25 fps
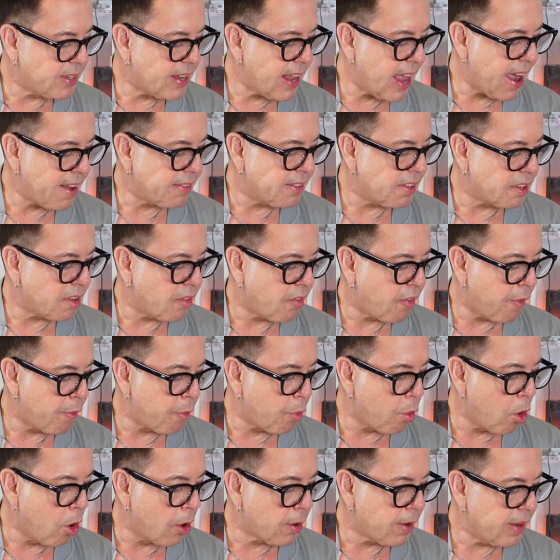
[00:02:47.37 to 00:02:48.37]
the essence of a
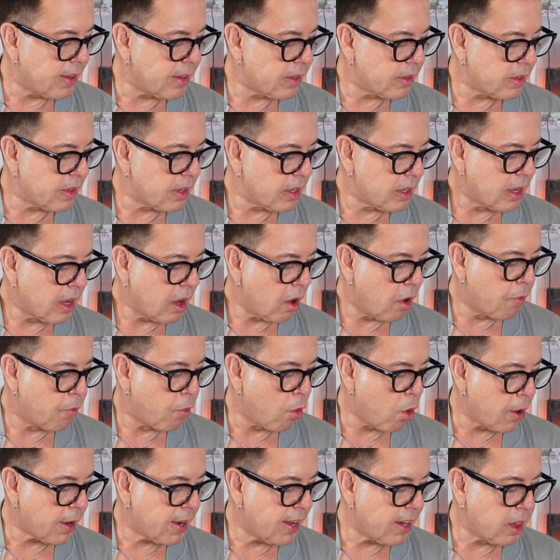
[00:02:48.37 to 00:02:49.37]
rugged, a
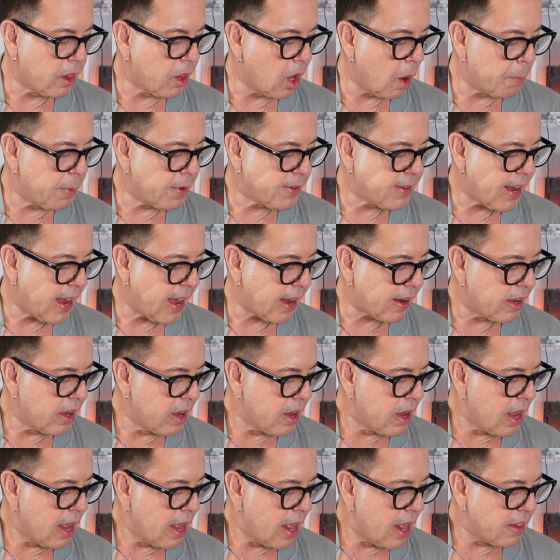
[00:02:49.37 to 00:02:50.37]
rugged lumberjack.
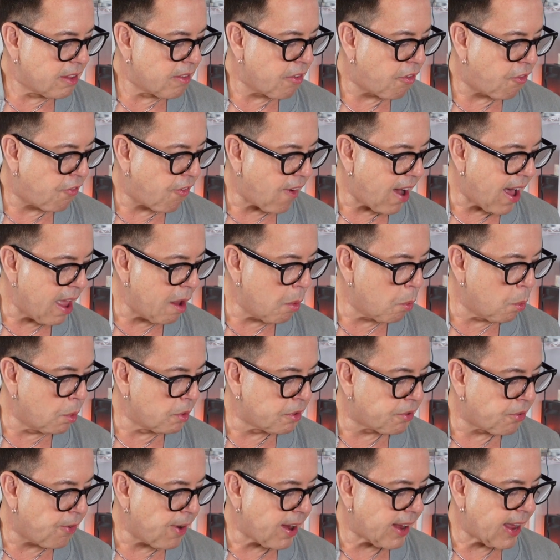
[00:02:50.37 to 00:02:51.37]
The fine
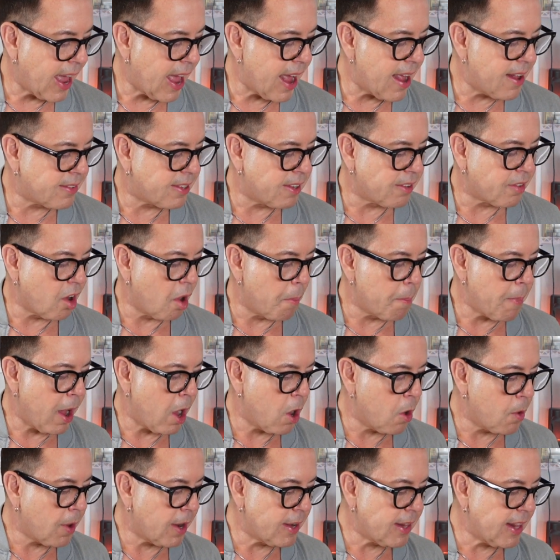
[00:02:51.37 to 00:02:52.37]
wood fragrances of
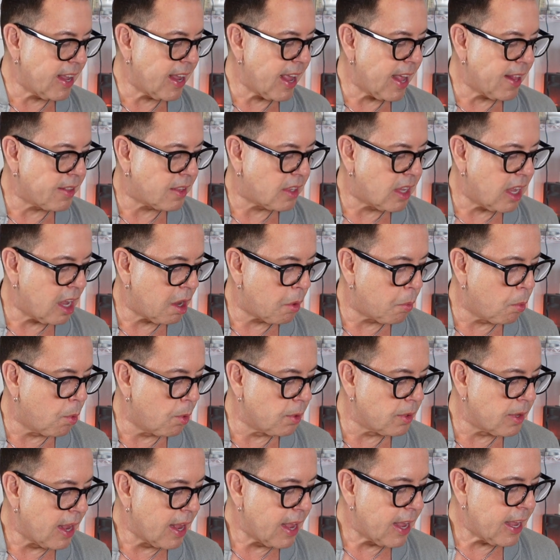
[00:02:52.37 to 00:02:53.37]
mahogany and teak
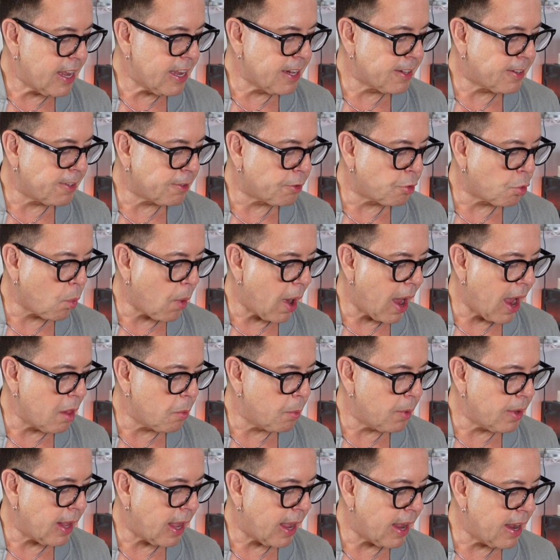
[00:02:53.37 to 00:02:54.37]
wood
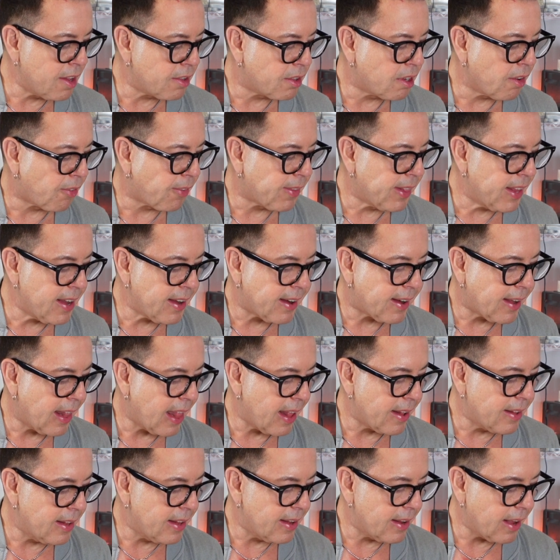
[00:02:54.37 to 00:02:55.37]
intertwined with hints of clean,
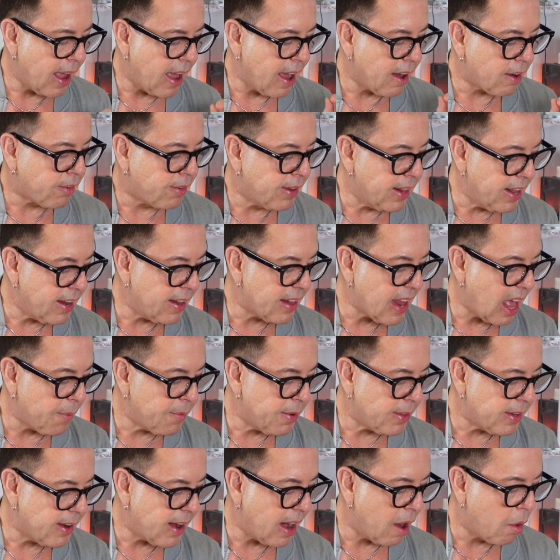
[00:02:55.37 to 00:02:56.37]
uh, clean
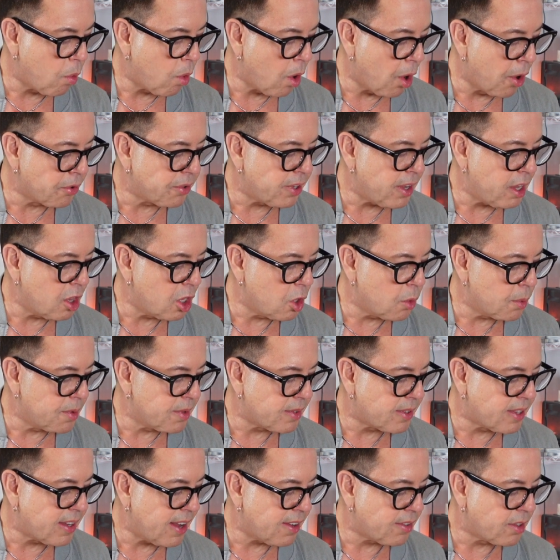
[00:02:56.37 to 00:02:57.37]
lavender and rosy
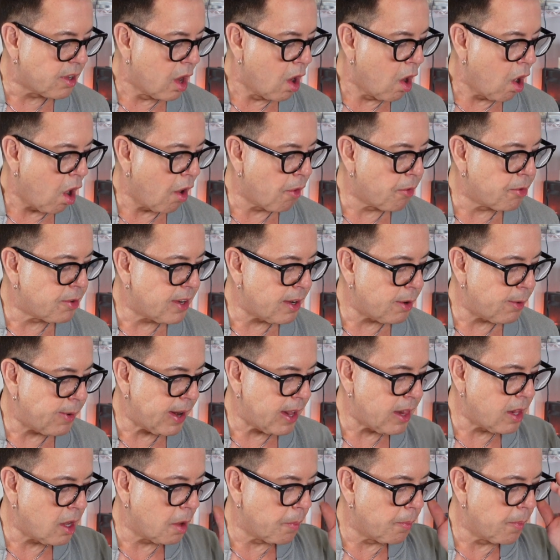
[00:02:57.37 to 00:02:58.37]
nuances of
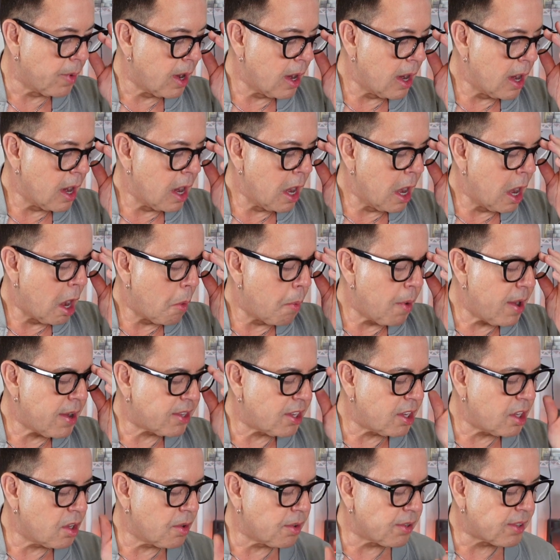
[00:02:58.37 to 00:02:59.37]
geranium.
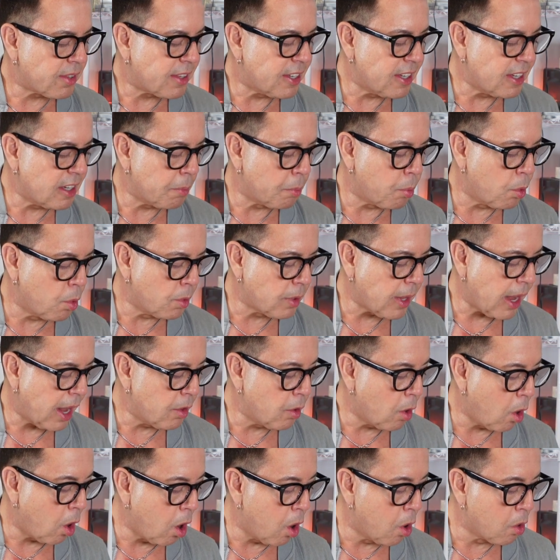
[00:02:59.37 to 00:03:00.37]
Resinous cedarwood
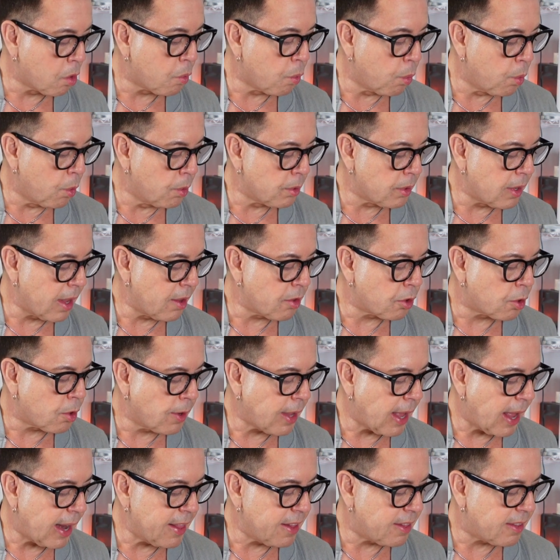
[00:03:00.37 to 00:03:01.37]
and oak wood
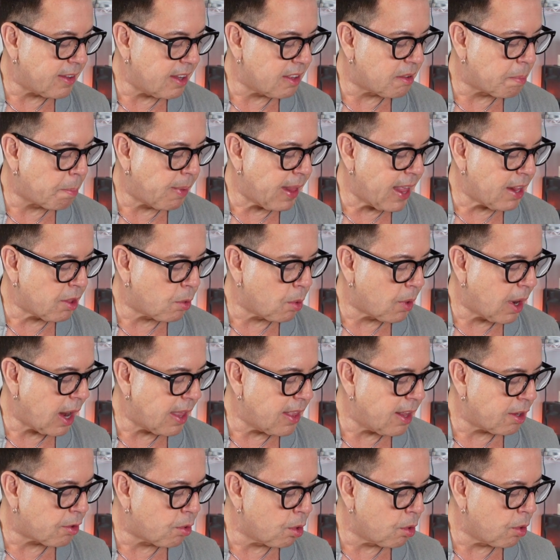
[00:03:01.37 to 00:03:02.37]
tonalities blend
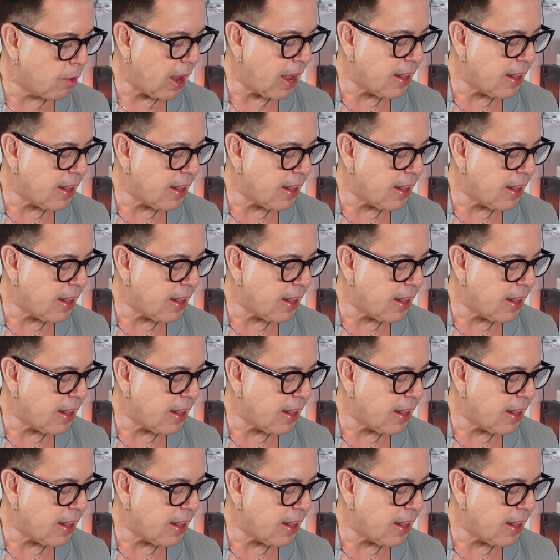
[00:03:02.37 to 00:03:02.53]
together to